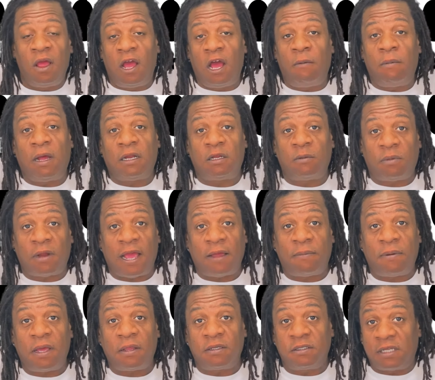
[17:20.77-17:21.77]
about the Black
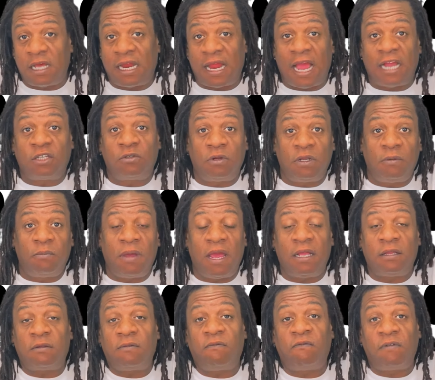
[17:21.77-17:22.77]
Panthers that actually
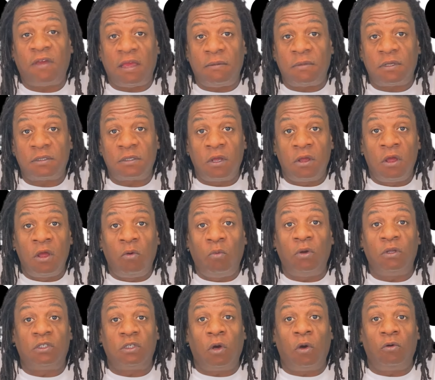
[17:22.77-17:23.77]
made them famous,
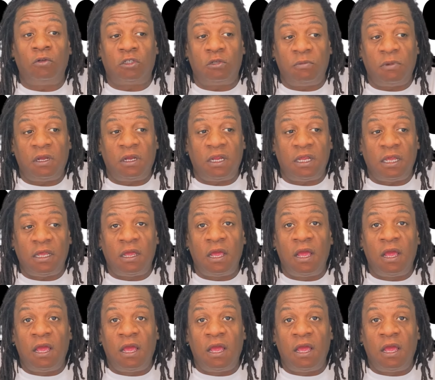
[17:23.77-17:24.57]
which ultimately